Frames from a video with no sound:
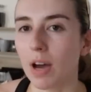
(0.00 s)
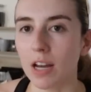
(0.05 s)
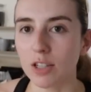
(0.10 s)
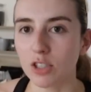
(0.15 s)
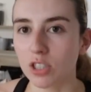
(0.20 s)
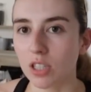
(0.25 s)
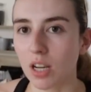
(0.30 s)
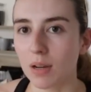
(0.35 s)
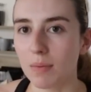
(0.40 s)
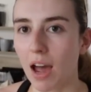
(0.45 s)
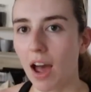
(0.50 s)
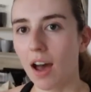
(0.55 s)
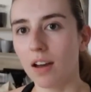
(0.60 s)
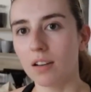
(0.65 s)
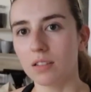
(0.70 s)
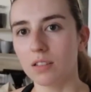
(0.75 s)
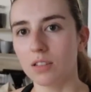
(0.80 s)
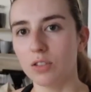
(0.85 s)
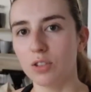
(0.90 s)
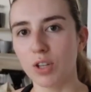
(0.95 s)
much
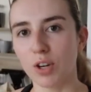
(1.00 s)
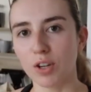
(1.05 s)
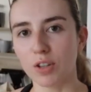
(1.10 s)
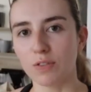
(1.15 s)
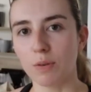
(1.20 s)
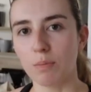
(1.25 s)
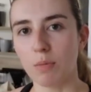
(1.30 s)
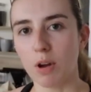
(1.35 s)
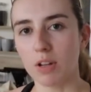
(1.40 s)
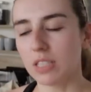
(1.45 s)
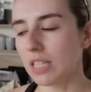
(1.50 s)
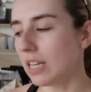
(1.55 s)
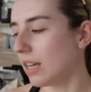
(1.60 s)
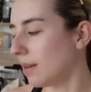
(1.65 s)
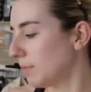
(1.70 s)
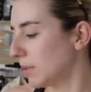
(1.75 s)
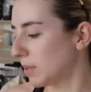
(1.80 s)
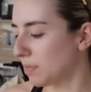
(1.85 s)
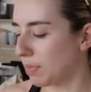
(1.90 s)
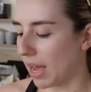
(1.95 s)
about New York football
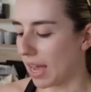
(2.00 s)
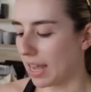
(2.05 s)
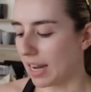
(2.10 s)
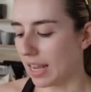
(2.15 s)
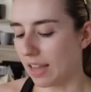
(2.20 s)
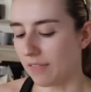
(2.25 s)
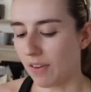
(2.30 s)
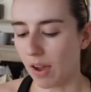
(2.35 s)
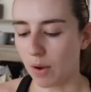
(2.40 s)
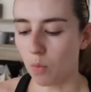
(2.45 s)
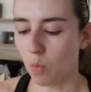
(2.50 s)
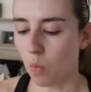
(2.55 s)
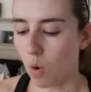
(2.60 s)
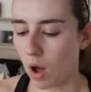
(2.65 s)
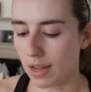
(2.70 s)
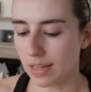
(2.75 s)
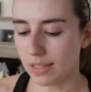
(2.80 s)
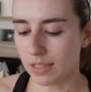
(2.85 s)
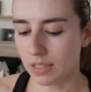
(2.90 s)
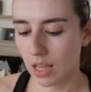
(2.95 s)
teams, but if I
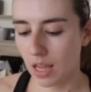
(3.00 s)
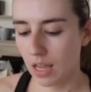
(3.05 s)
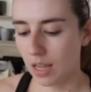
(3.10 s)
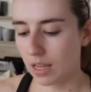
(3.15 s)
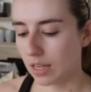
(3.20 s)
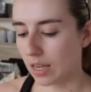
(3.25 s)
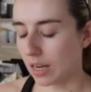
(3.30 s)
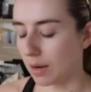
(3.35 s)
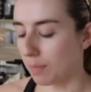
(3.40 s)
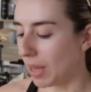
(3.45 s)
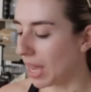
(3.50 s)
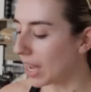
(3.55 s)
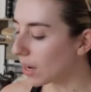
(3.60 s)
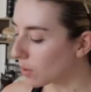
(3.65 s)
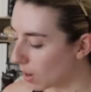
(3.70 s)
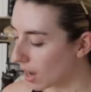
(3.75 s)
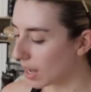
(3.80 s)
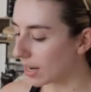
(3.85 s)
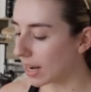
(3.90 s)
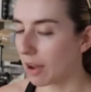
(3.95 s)
was gonna pick
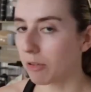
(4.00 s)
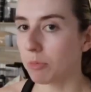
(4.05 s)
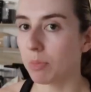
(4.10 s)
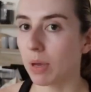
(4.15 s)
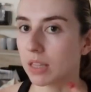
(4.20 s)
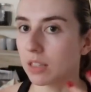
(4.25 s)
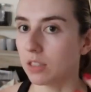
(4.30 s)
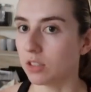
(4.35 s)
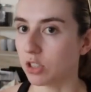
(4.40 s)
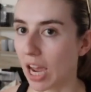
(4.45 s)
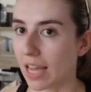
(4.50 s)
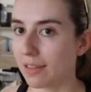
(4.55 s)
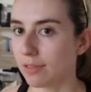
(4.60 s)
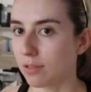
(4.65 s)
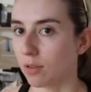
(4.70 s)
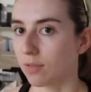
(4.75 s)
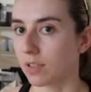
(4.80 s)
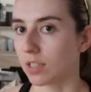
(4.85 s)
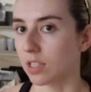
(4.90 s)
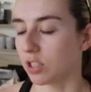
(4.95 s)
one, I would pick the Jets
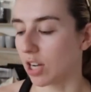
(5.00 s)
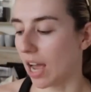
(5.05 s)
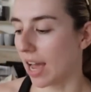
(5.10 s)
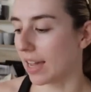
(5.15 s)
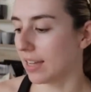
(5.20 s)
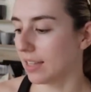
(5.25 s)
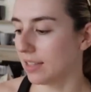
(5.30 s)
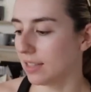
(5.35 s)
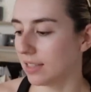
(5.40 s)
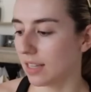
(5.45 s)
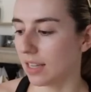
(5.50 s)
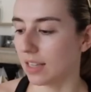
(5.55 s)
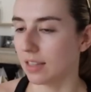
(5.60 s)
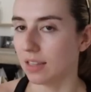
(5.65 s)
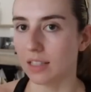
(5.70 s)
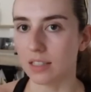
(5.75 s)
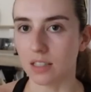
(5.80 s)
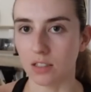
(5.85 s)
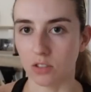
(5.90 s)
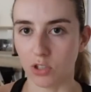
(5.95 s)
over the Giants,
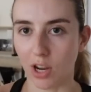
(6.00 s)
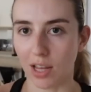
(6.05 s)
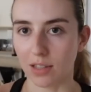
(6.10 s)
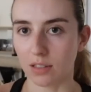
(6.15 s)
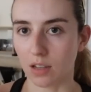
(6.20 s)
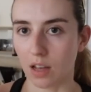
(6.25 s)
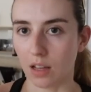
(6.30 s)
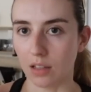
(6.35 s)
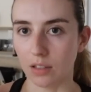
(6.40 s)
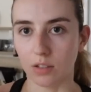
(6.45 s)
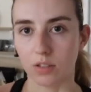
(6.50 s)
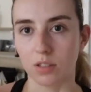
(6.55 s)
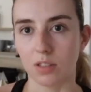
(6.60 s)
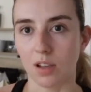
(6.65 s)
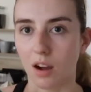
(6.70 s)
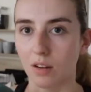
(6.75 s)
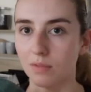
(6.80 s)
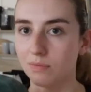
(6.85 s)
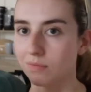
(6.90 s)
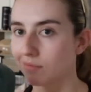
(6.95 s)
and this is Jets colors,
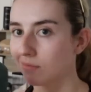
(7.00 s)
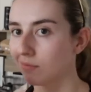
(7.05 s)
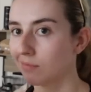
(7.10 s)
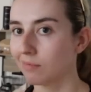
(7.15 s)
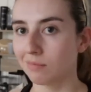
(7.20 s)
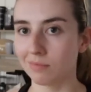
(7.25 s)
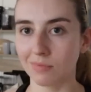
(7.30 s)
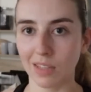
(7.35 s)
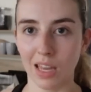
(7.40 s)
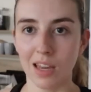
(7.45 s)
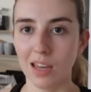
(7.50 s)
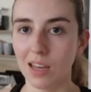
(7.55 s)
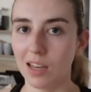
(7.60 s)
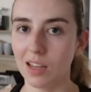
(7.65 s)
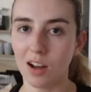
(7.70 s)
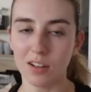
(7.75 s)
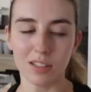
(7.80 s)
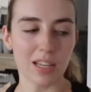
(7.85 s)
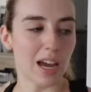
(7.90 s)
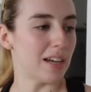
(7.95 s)
so it
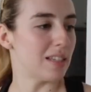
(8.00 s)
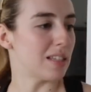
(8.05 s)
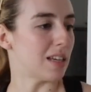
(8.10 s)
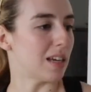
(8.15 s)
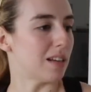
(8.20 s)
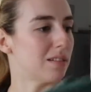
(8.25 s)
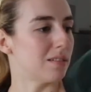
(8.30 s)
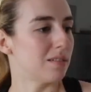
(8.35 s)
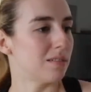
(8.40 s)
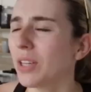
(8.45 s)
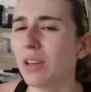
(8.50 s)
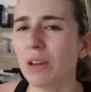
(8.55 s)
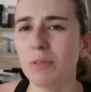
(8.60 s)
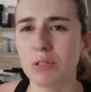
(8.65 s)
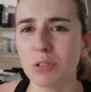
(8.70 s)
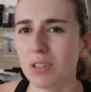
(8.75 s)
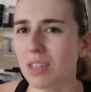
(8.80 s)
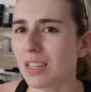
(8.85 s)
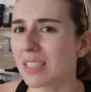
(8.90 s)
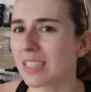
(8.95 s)
all ties in. It
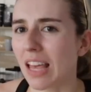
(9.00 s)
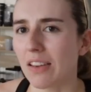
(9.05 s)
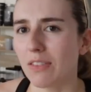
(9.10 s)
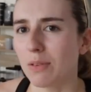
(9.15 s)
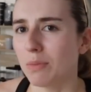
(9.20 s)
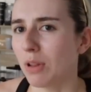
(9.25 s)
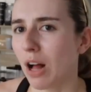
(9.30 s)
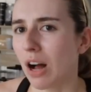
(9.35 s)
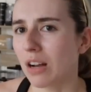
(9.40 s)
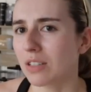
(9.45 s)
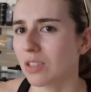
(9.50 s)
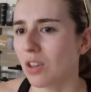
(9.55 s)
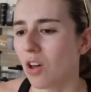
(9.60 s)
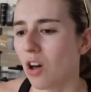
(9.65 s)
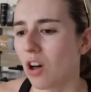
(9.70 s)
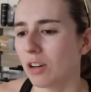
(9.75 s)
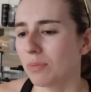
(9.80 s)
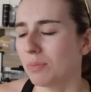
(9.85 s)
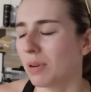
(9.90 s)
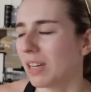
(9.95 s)
was only like 7 blocks long,